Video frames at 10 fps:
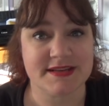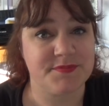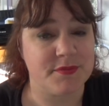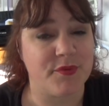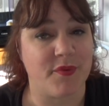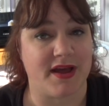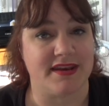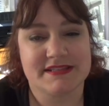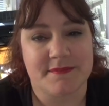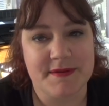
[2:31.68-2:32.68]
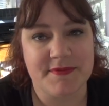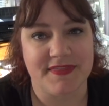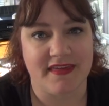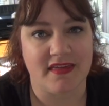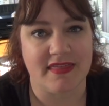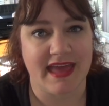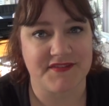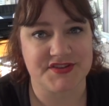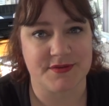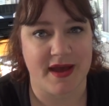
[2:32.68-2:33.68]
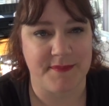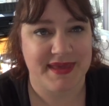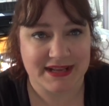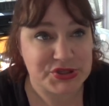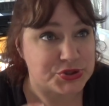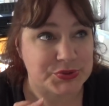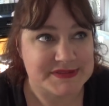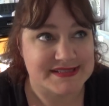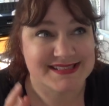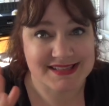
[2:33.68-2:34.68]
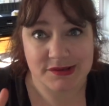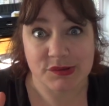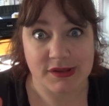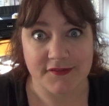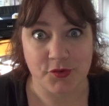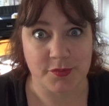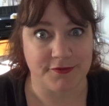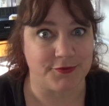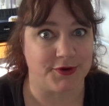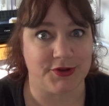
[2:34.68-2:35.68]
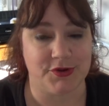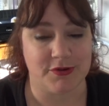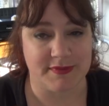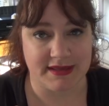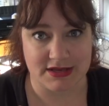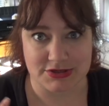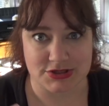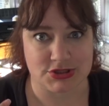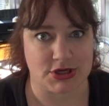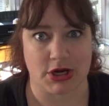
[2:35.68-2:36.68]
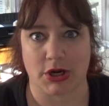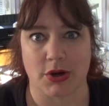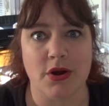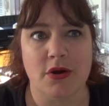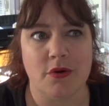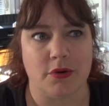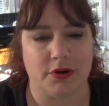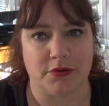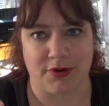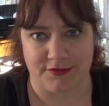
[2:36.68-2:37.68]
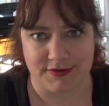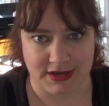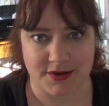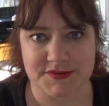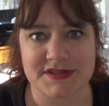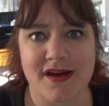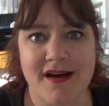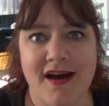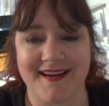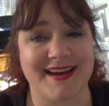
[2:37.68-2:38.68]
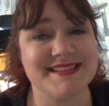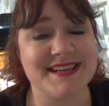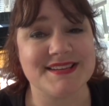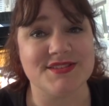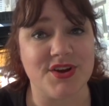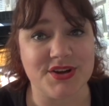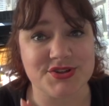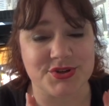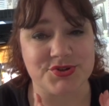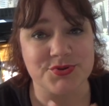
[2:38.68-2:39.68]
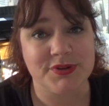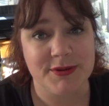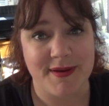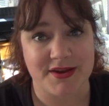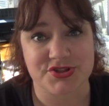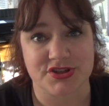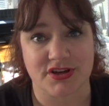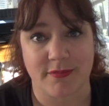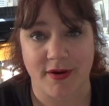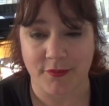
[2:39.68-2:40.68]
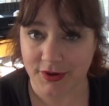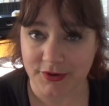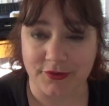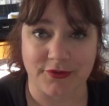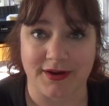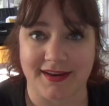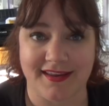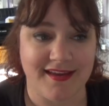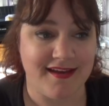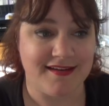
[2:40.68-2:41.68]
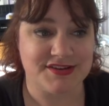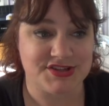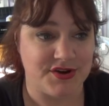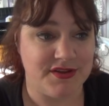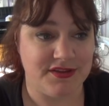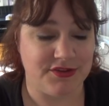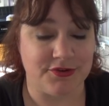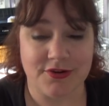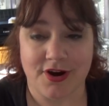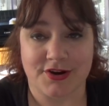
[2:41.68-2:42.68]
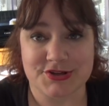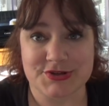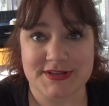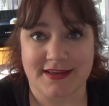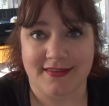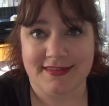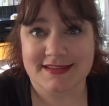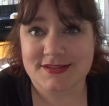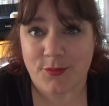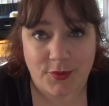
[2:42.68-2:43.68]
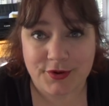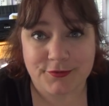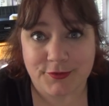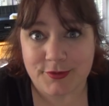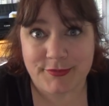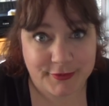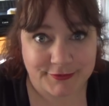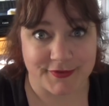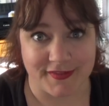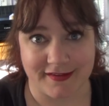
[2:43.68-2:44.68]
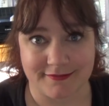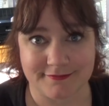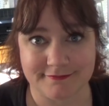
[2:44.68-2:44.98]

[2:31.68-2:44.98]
Tip number one, some people think they have to be at a certain skill level before you can begin to share or create videos. I say as long as you're truly passionate about what you're creating, sharing your art journey I think is a wonderful and beautiful thing.